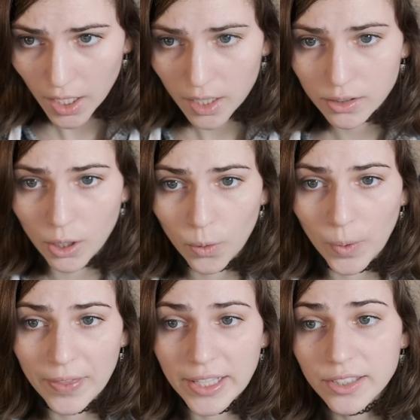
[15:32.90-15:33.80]
So
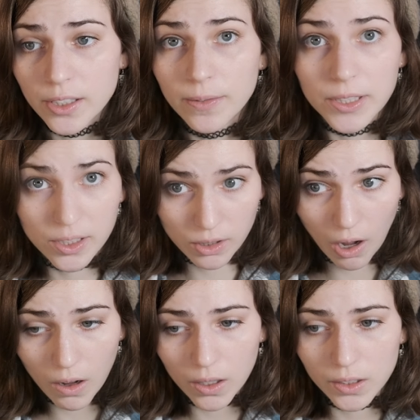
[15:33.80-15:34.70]
when this service is
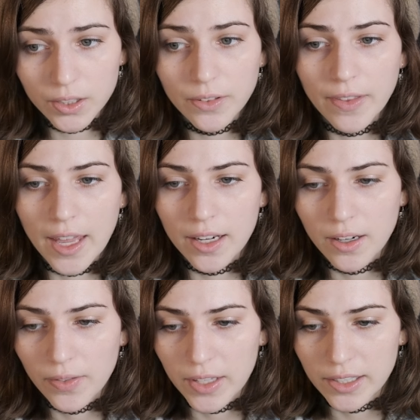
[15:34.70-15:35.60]
called,
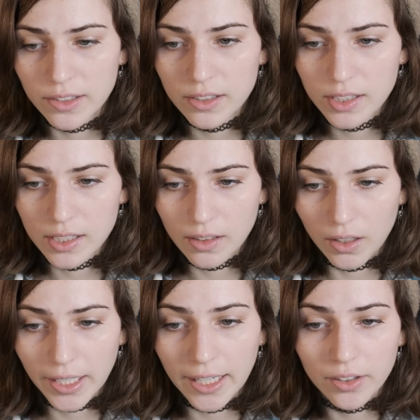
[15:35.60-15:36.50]
then this
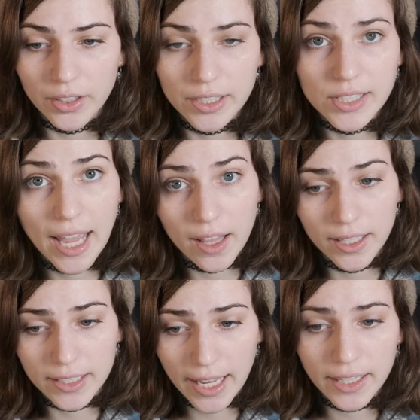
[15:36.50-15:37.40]
onHandle
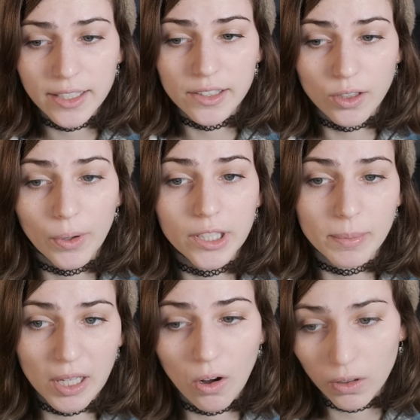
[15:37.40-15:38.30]
intent is going to
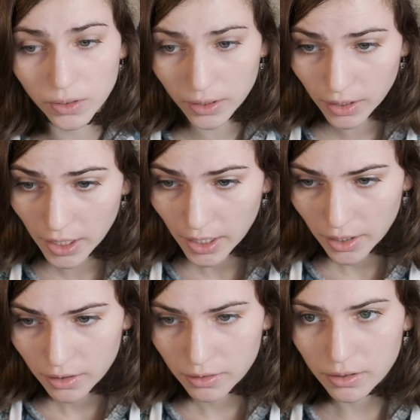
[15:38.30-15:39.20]
be called.
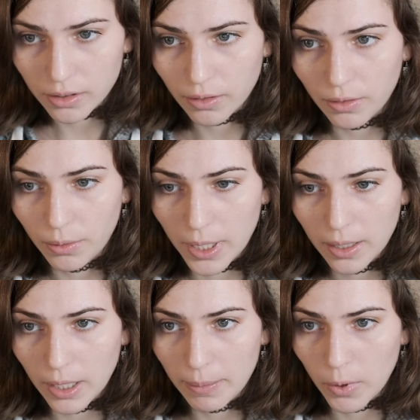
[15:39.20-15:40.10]
So
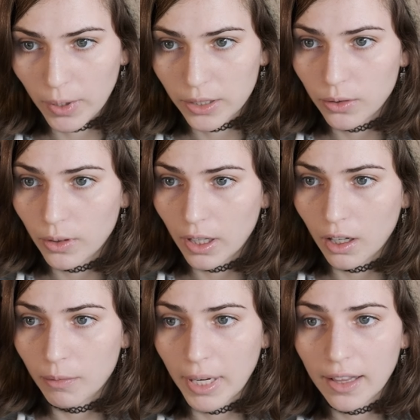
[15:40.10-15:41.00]
I'm going to click
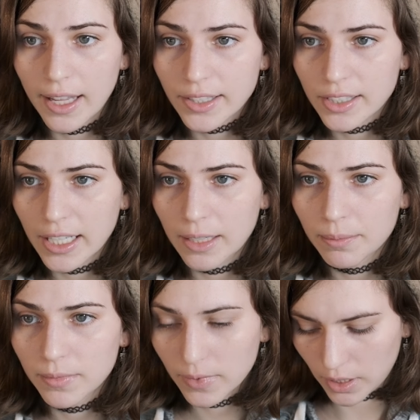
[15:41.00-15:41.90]
on my class
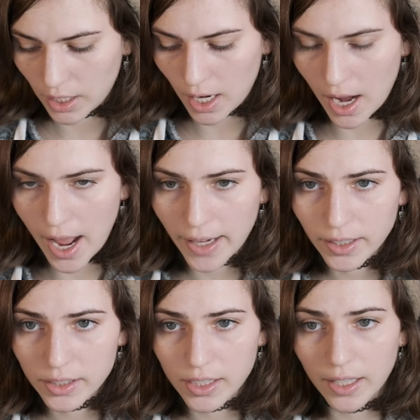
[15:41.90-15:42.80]
name and hit
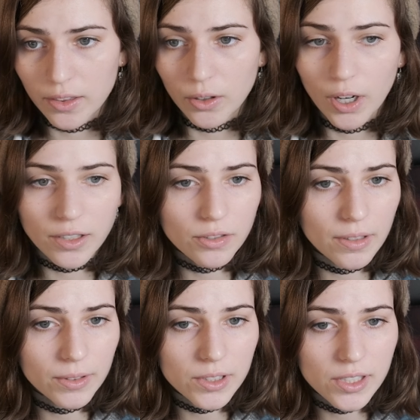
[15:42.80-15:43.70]
X to get the cross
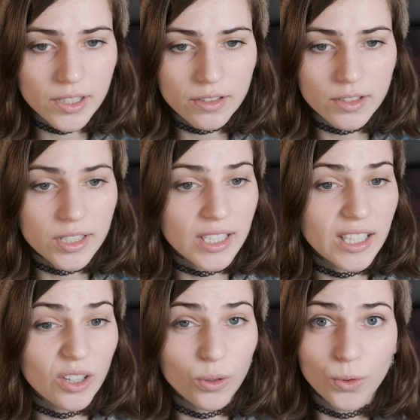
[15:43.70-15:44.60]
references and
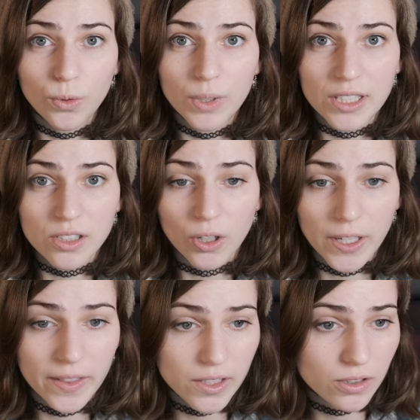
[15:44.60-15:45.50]
see who is
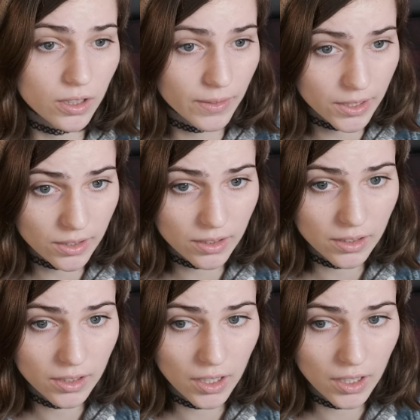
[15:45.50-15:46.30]
starting this service.